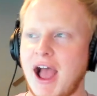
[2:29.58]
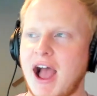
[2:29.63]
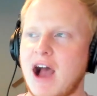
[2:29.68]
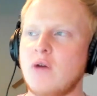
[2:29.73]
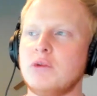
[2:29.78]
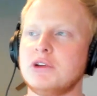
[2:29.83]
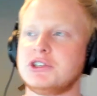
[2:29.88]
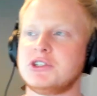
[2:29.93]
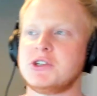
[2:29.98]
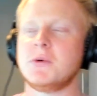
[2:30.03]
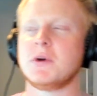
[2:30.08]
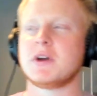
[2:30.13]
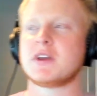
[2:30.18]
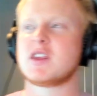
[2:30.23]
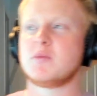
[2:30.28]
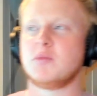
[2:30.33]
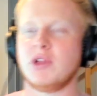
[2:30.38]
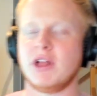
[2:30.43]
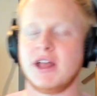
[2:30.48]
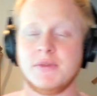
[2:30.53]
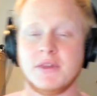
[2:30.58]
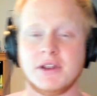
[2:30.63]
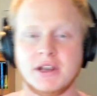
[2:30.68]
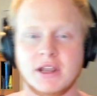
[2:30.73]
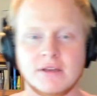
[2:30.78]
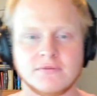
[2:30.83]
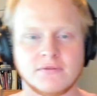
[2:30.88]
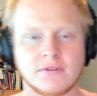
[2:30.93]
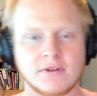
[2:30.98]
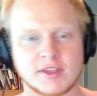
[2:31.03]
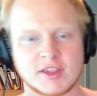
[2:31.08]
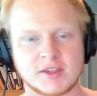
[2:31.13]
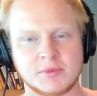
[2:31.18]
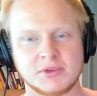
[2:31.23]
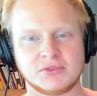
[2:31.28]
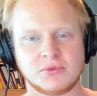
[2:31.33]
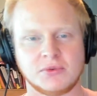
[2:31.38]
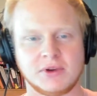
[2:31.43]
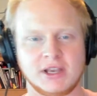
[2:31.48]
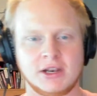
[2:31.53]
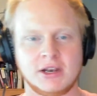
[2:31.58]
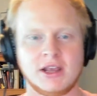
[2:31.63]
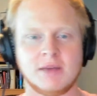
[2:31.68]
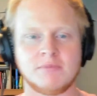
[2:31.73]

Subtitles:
How would you explain the difference between